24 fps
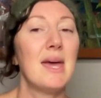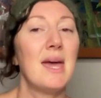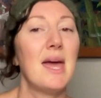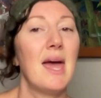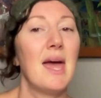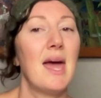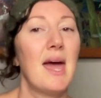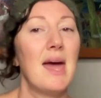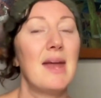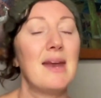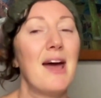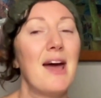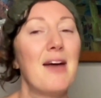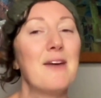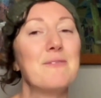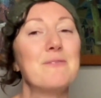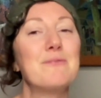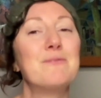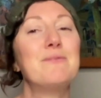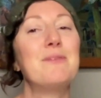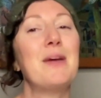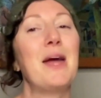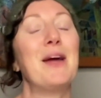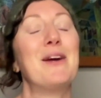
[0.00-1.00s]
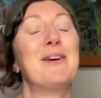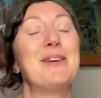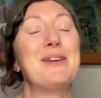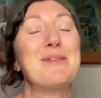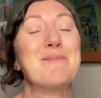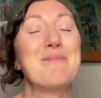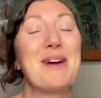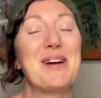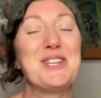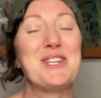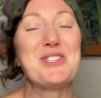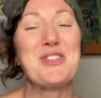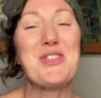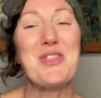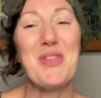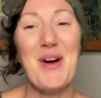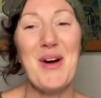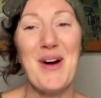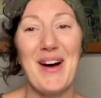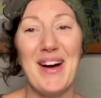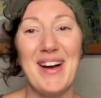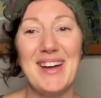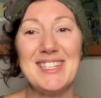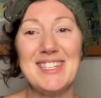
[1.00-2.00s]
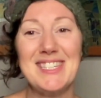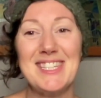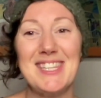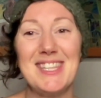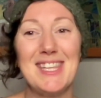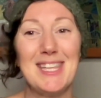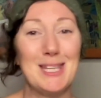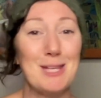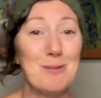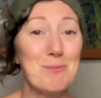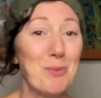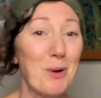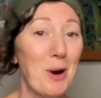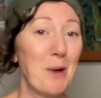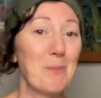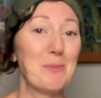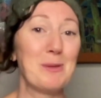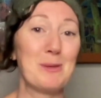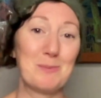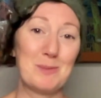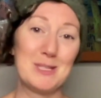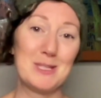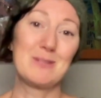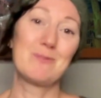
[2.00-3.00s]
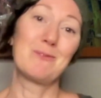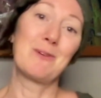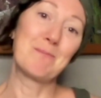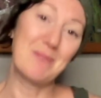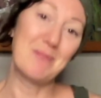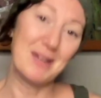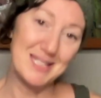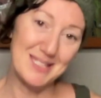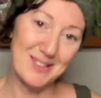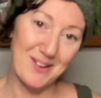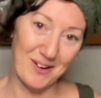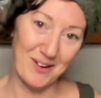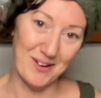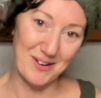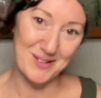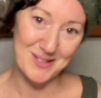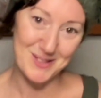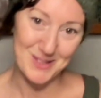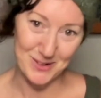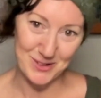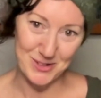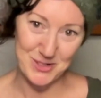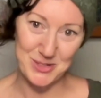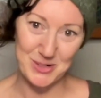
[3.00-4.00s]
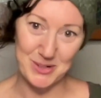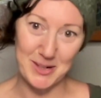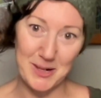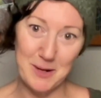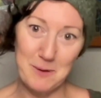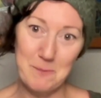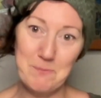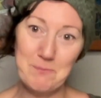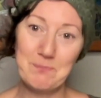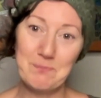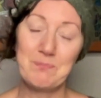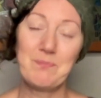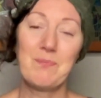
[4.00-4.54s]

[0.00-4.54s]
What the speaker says: And I very much thought that the problem was from my scar and surgery,